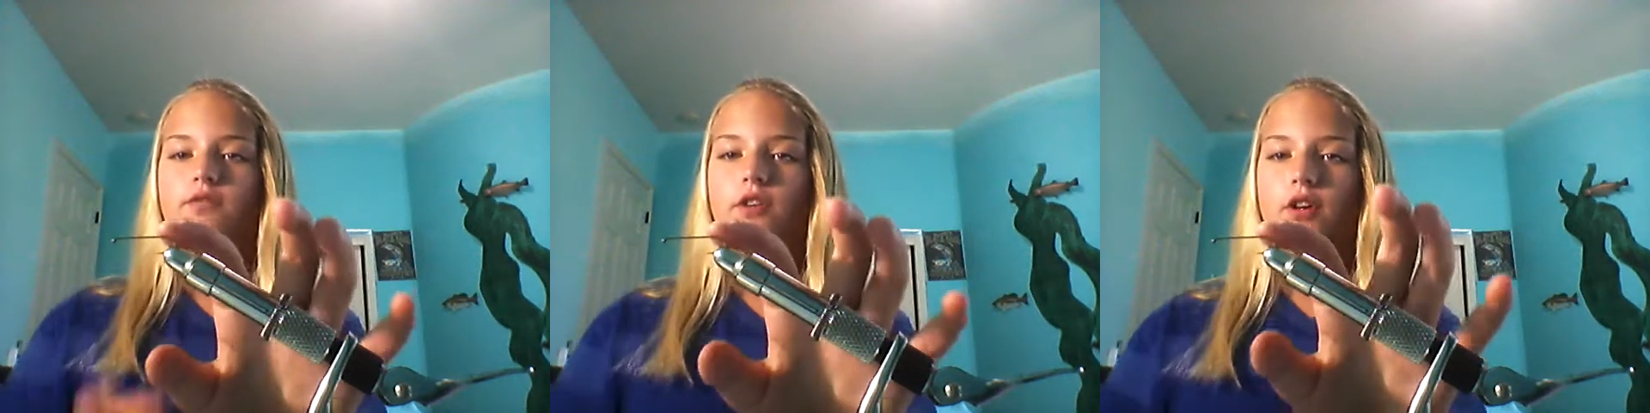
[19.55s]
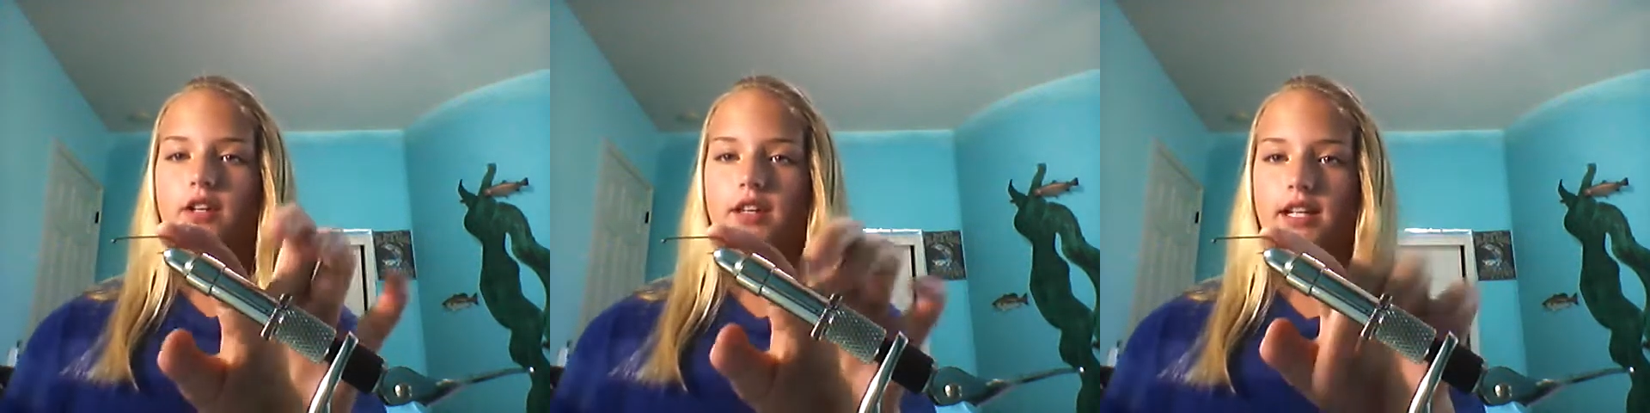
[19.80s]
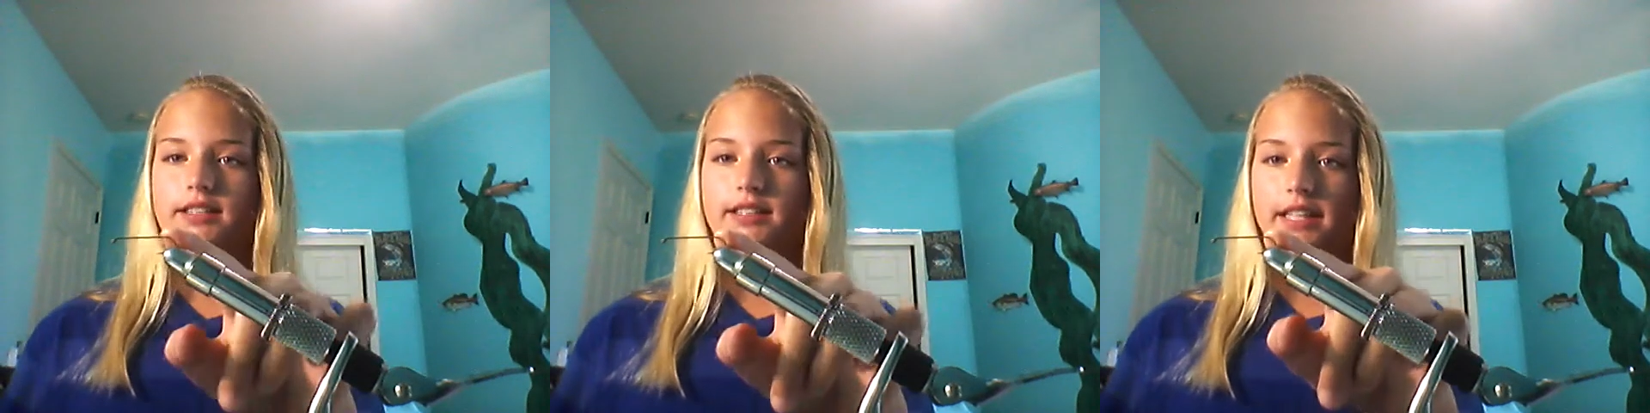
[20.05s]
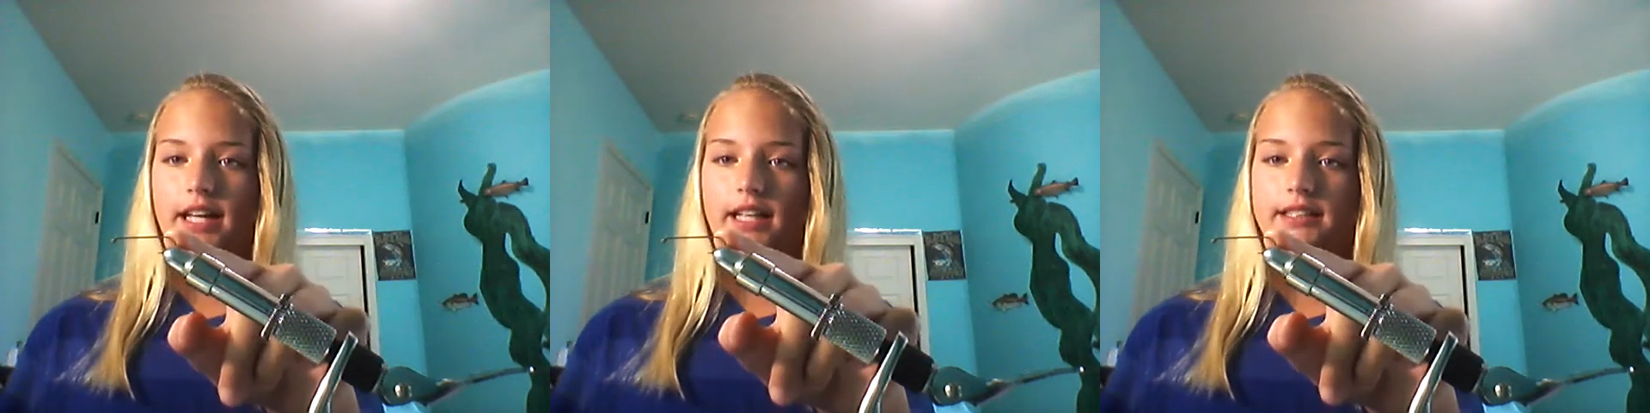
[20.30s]
For
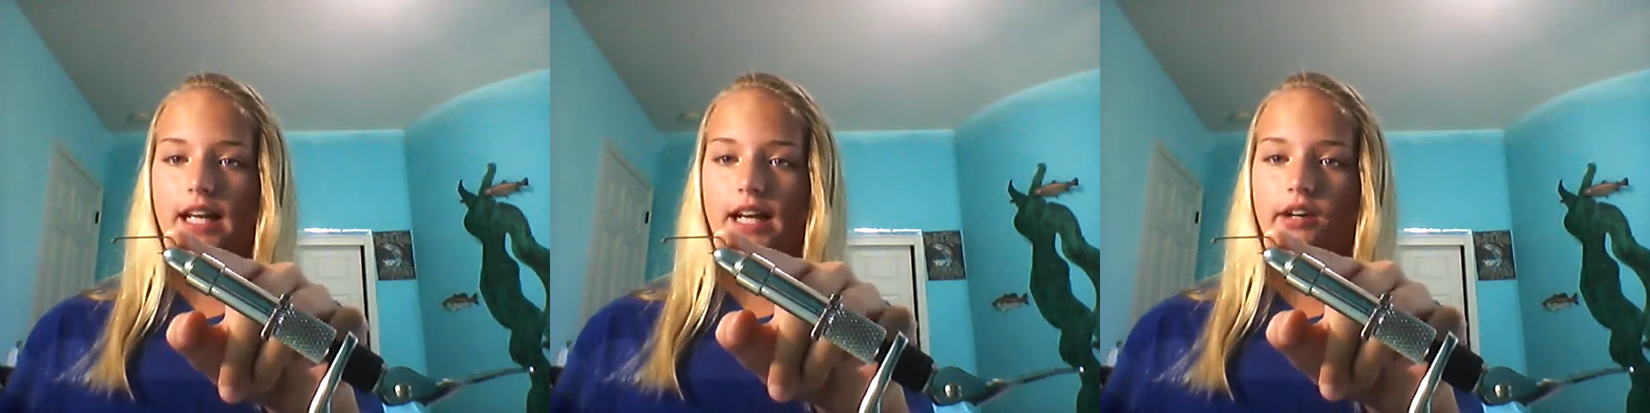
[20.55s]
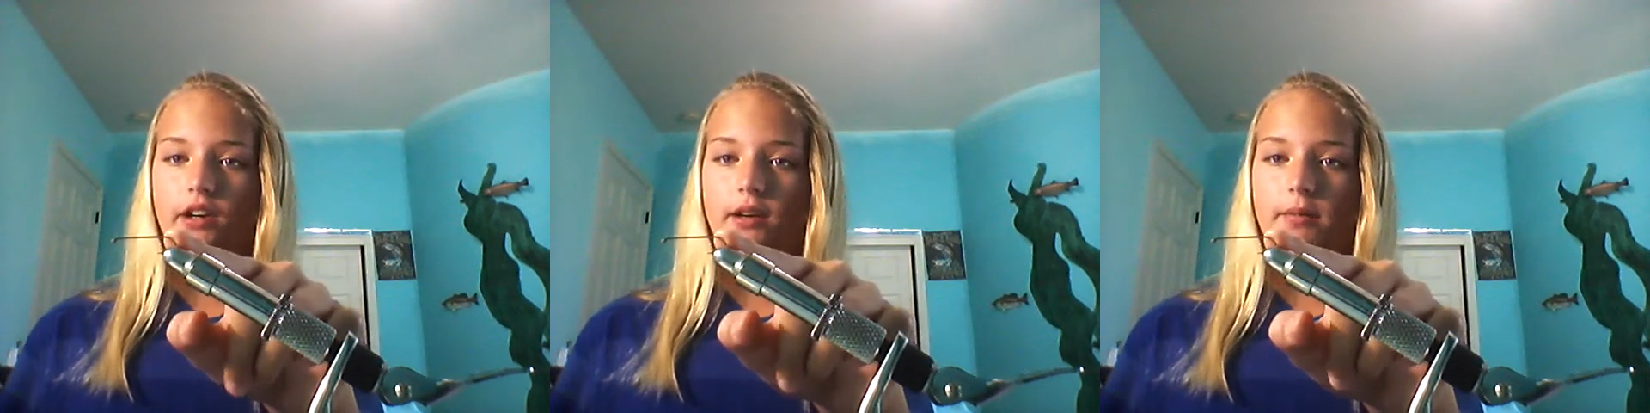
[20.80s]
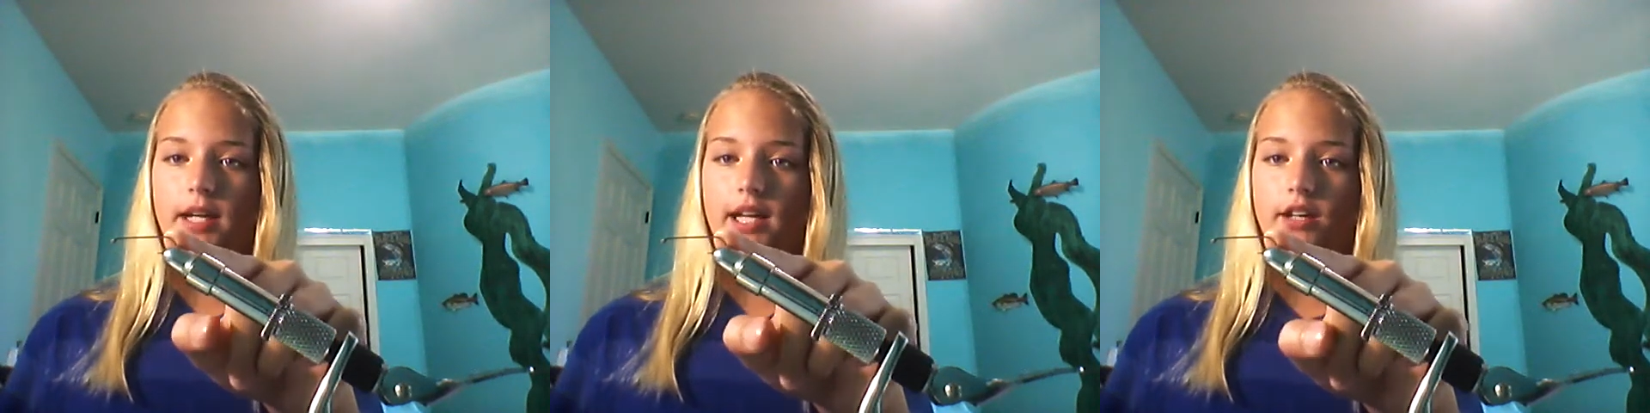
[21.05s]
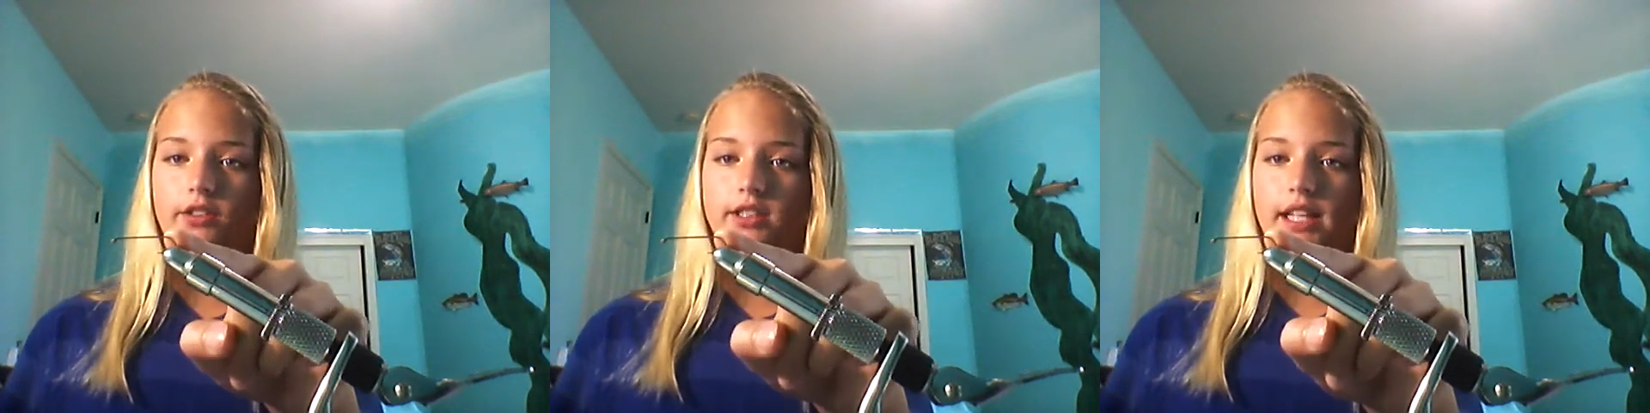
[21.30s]
this case, I'm going to
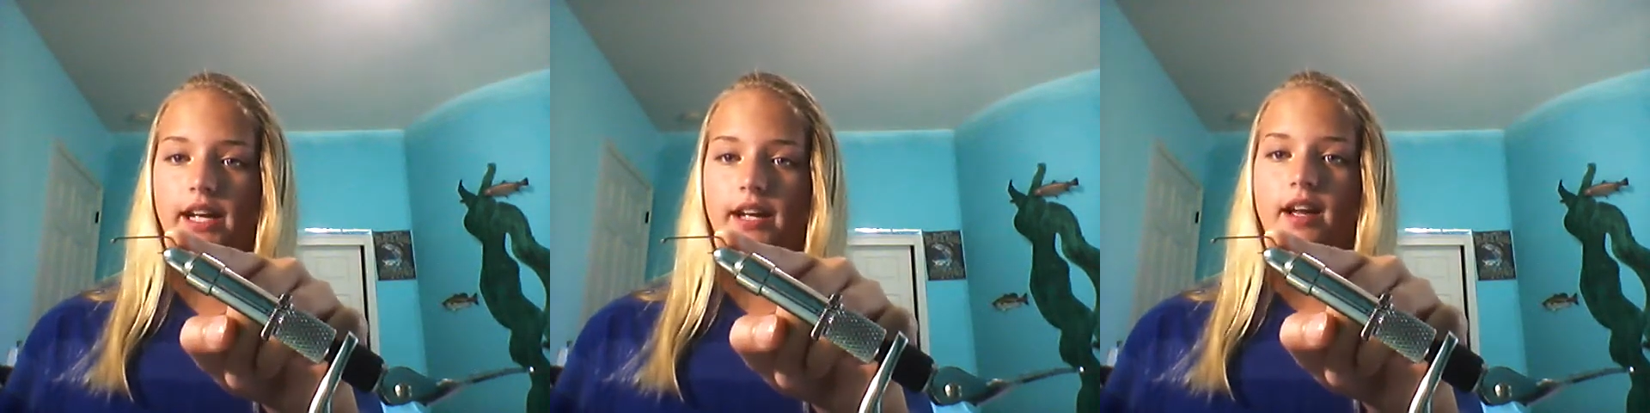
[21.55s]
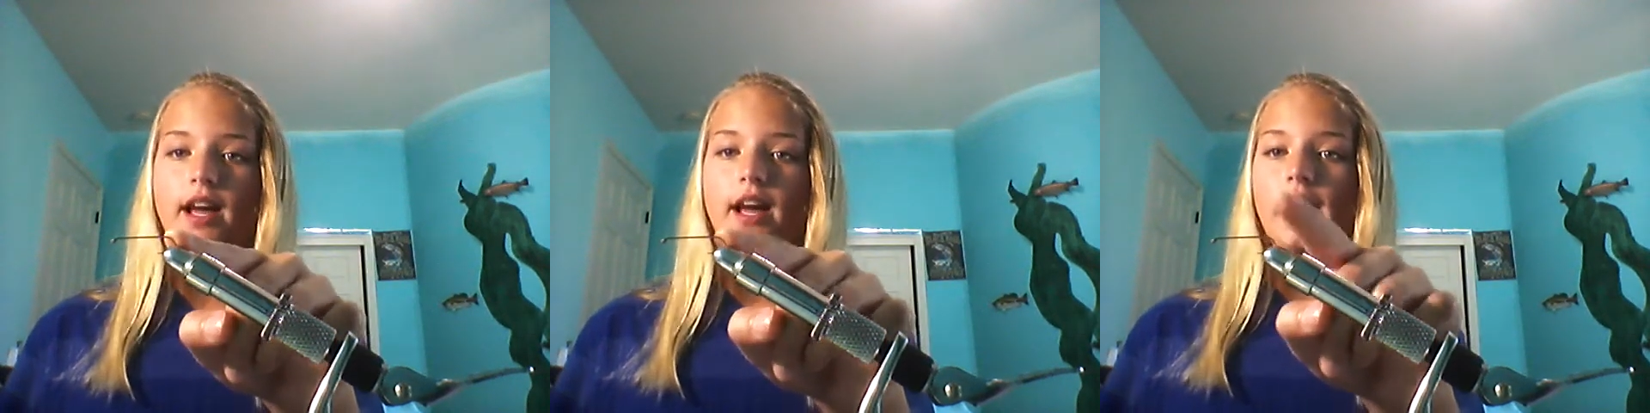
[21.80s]
be using